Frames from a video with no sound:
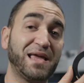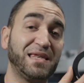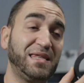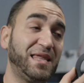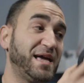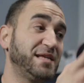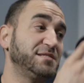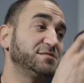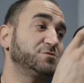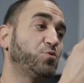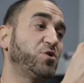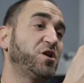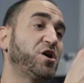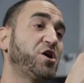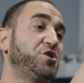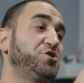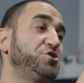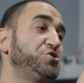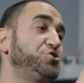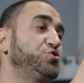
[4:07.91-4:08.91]
lens. What I'm
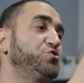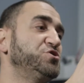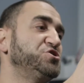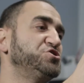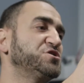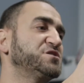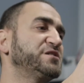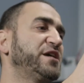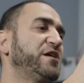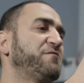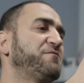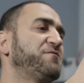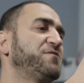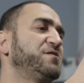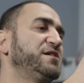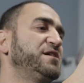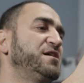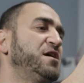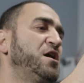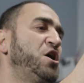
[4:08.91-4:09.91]
going to do is just
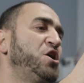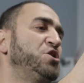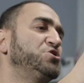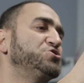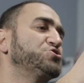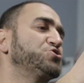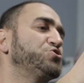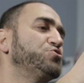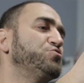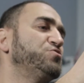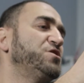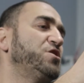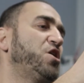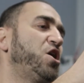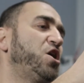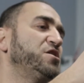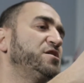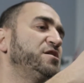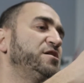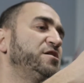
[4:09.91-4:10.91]
carefully screw it
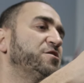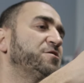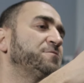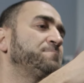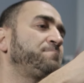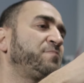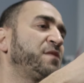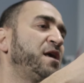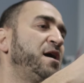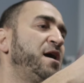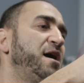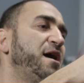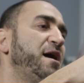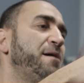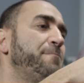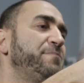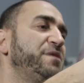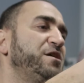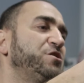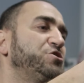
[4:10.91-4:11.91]
on here
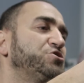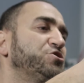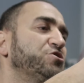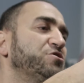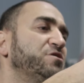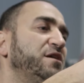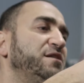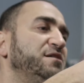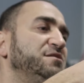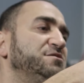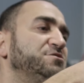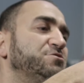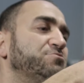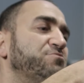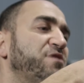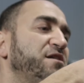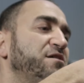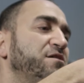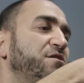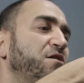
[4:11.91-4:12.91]
and make sure that it's
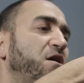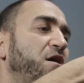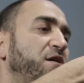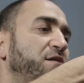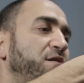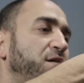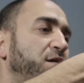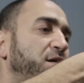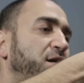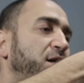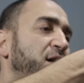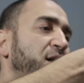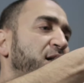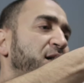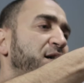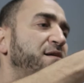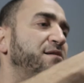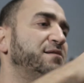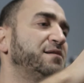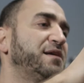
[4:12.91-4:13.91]
threaded on
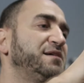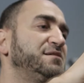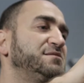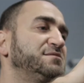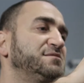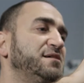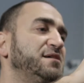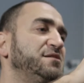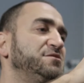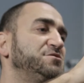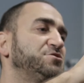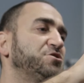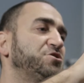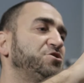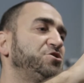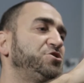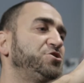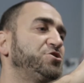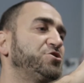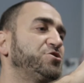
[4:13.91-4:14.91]
nice and
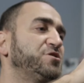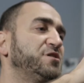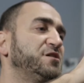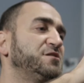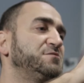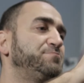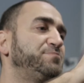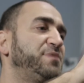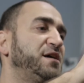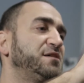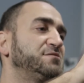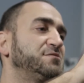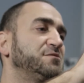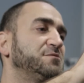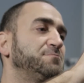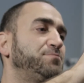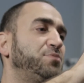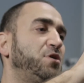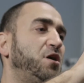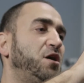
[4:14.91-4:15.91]
secure as best as
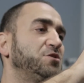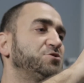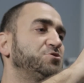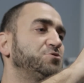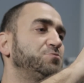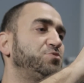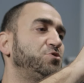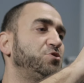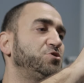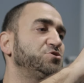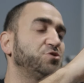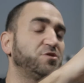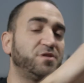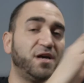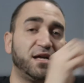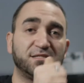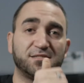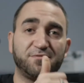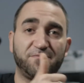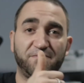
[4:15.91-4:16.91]
possible. So
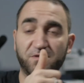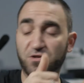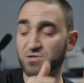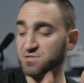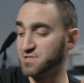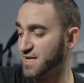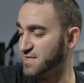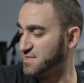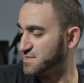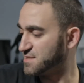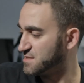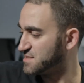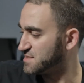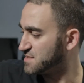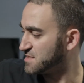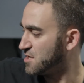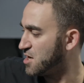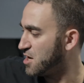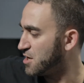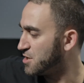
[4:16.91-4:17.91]
that feels nice and
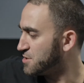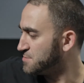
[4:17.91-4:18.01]
snug.